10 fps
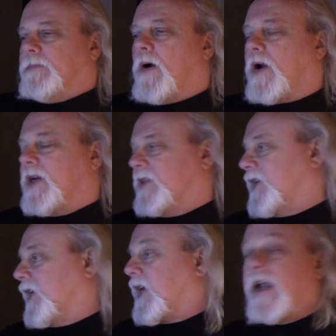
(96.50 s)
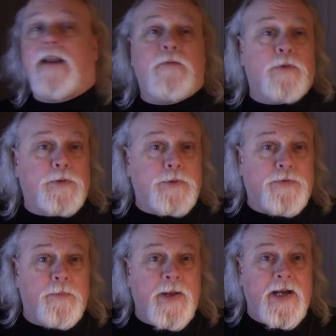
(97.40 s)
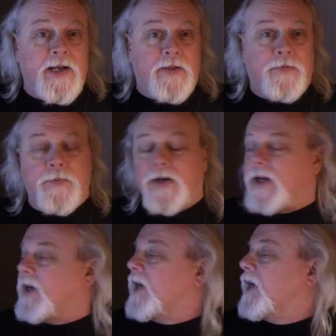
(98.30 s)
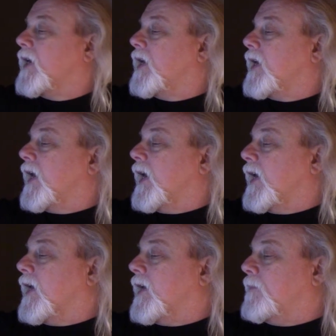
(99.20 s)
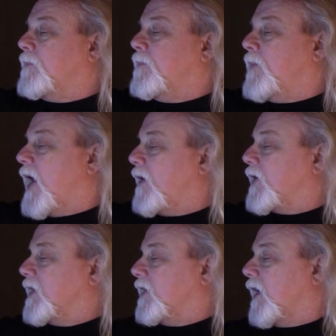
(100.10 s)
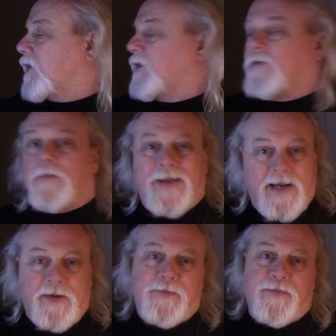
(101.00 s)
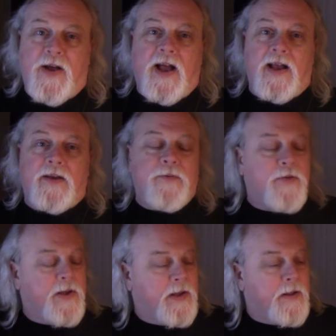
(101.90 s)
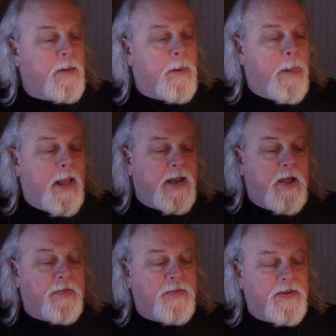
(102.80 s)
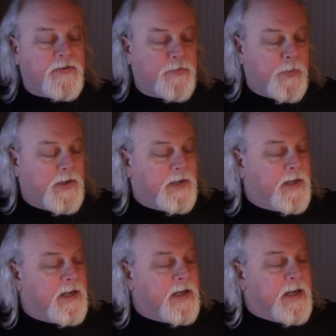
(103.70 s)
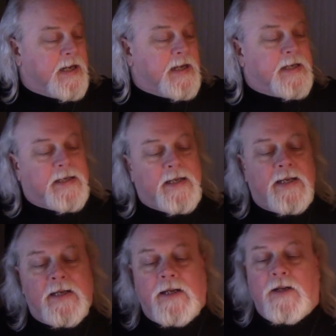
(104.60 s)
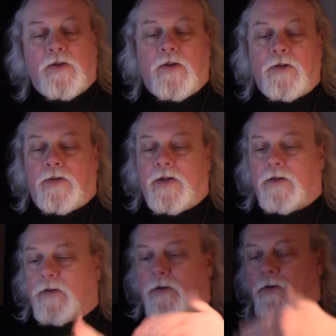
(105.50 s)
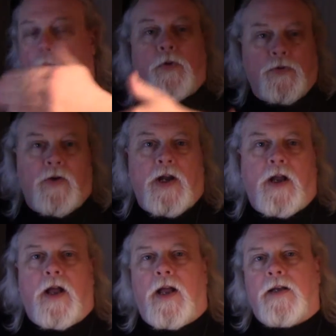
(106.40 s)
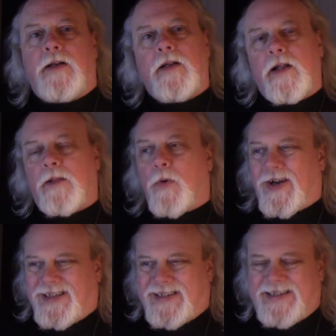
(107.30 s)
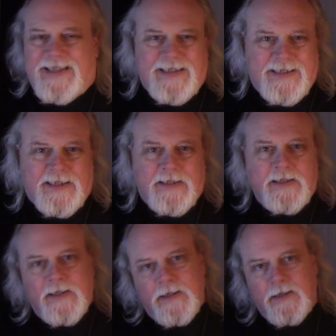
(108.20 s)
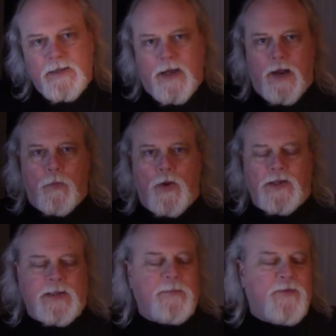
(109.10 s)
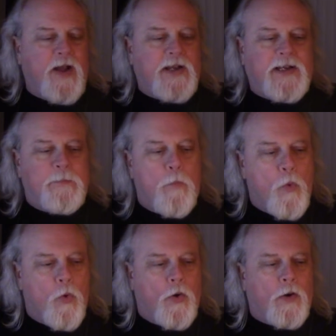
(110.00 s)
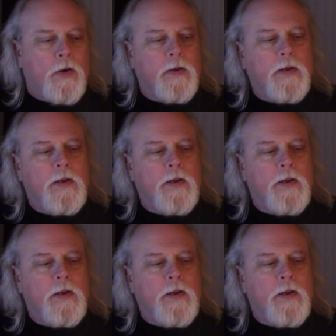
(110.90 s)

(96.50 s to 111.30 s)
Markings in the Cave, which was from 83, and Pirate Conductor from 85. And now this one, the older I got, the more consistent I was. I'm finding more